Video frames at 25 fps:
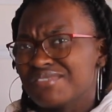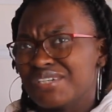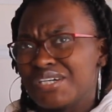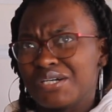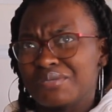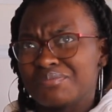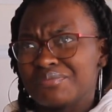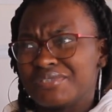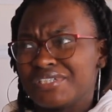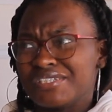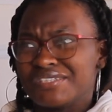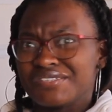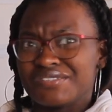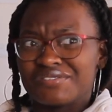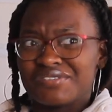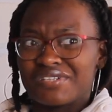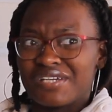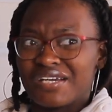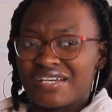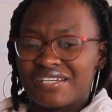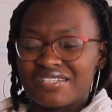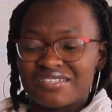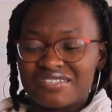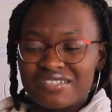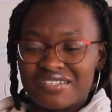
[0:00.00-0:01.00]
updated you
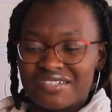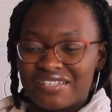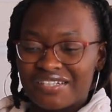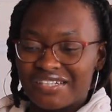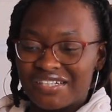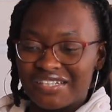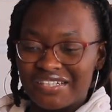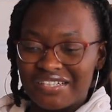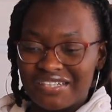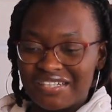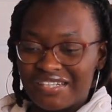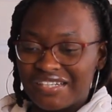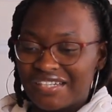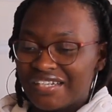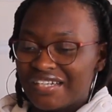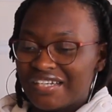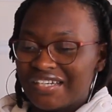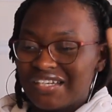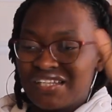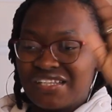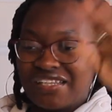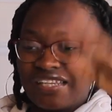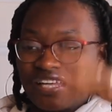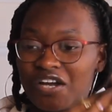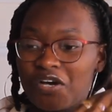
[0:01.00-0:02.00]
guys on
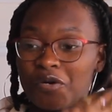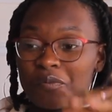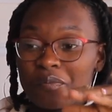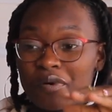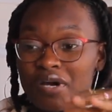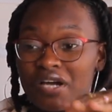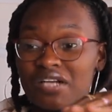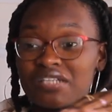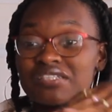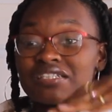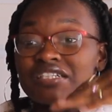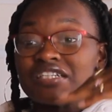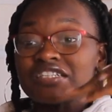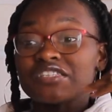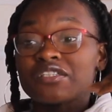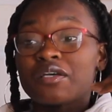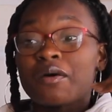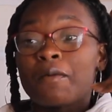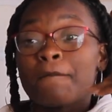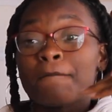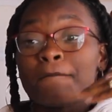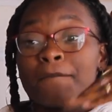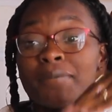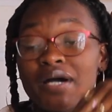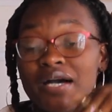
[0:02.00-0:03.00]
that whole process,
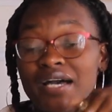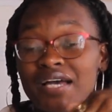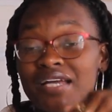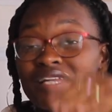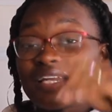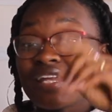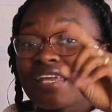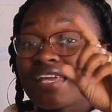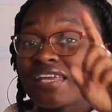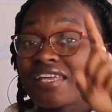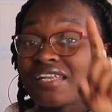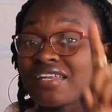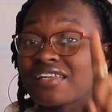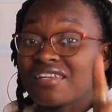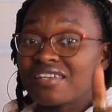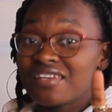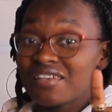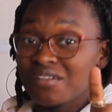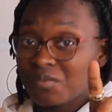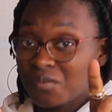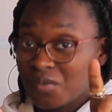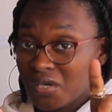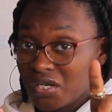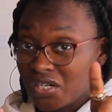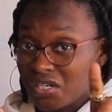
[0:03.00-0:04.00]
but it
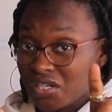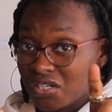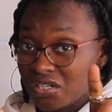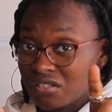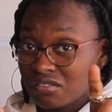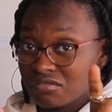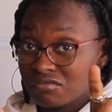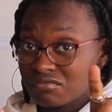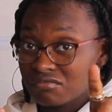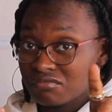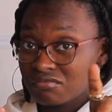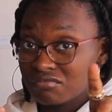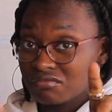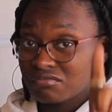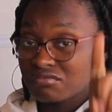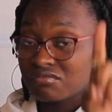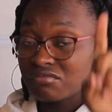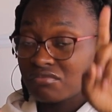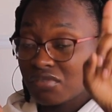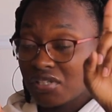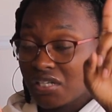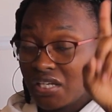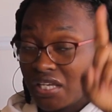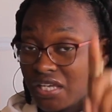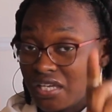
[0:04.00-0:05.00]
did work.
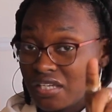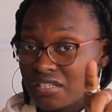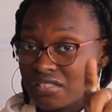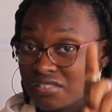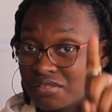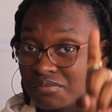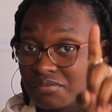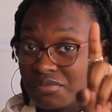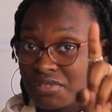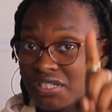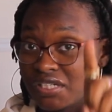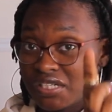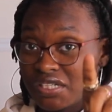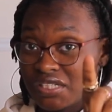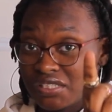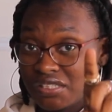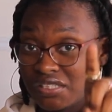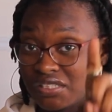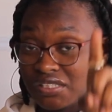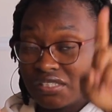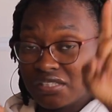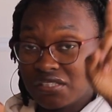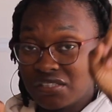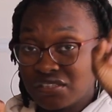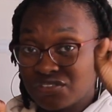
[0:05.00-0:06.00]
Eczema
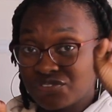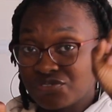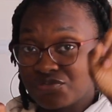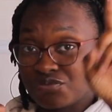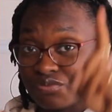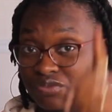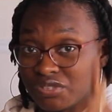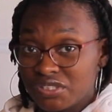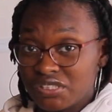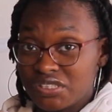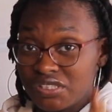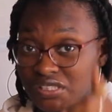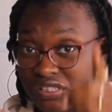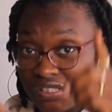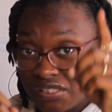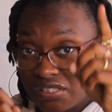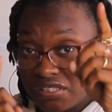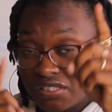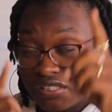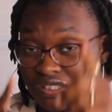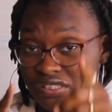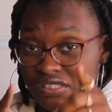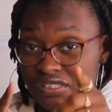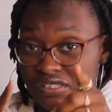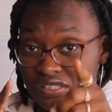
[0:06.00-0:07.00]
honey is really
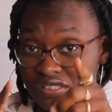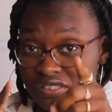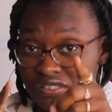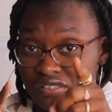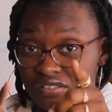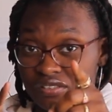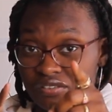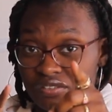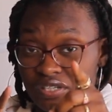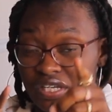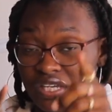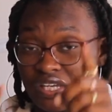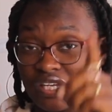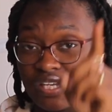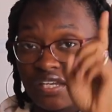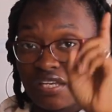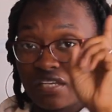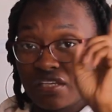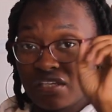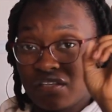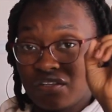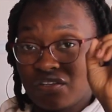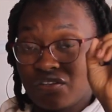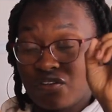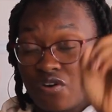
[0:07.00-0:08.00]
good, okay?
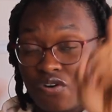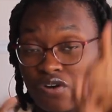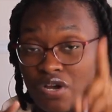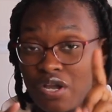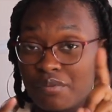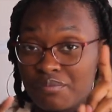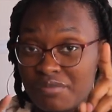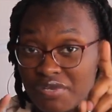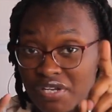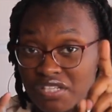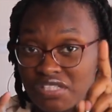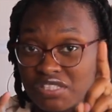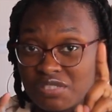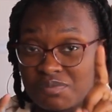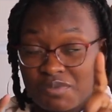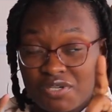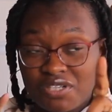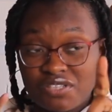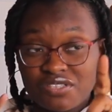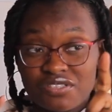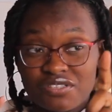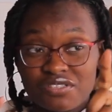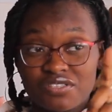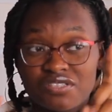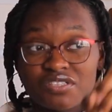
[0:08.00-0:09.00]
And no, I'm not
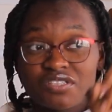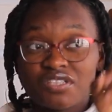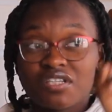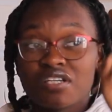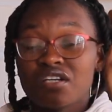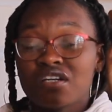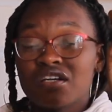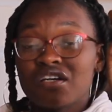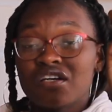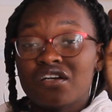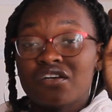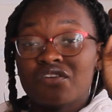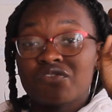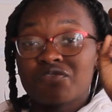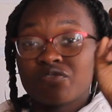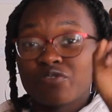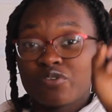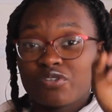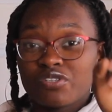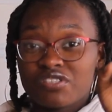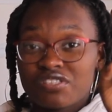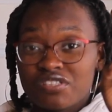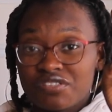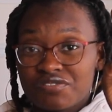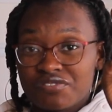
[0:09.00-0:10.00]
sponsored
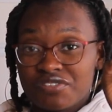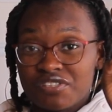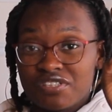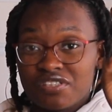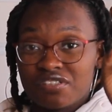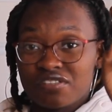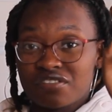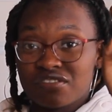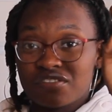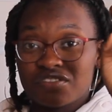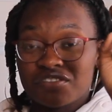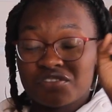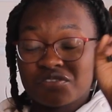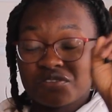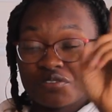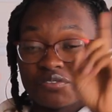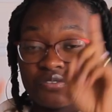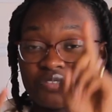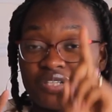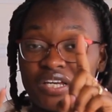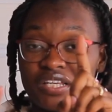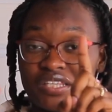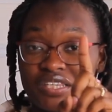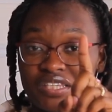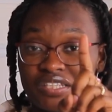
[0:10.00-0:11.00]
for this video, so
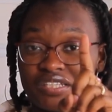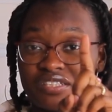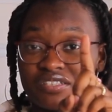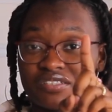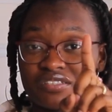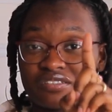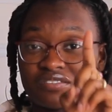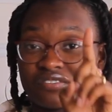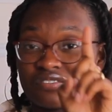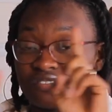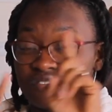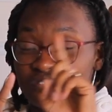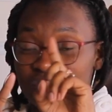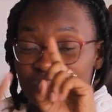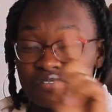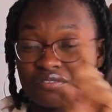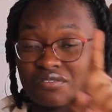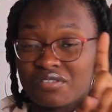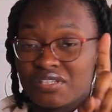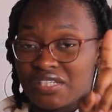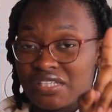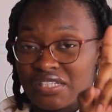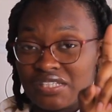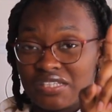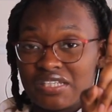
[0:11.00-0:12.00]

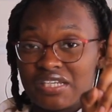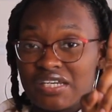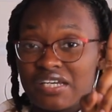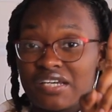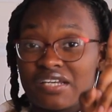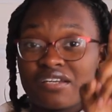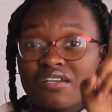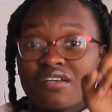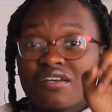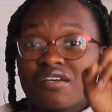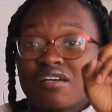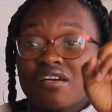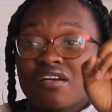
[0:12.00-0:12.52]
don't think that.